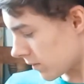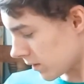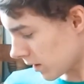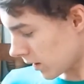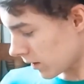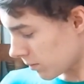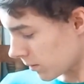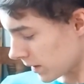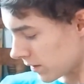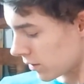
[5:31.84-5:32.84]
I could
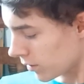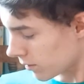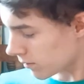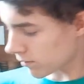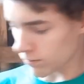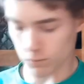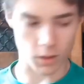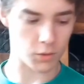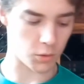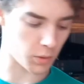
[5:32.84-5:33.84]
probably do
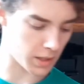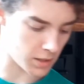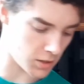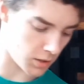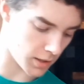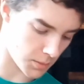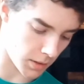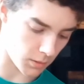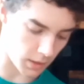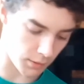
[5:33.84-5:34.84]
while talking to you guys
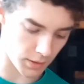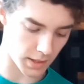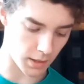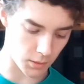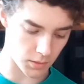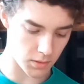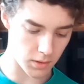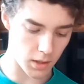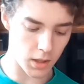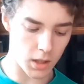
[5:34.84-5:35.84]
about everything
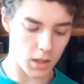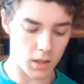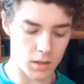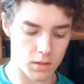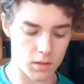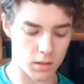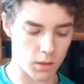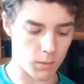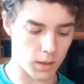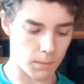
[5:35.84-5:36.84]
else.
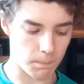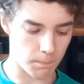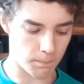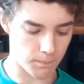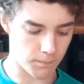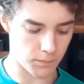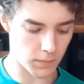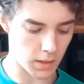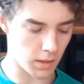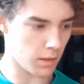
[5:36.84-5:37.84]
So
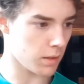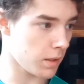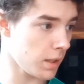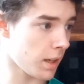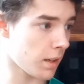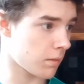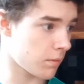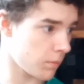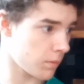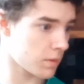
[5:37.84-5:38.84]
yeah,
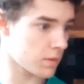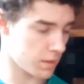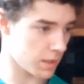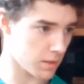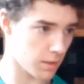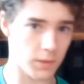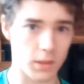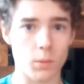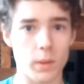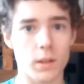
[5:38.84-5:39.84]
since I've
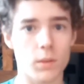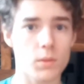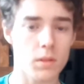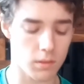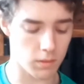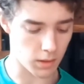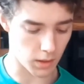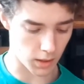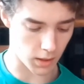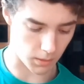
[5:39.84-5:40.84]
done the wheels,
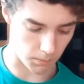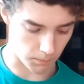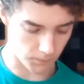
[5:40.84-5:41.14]
I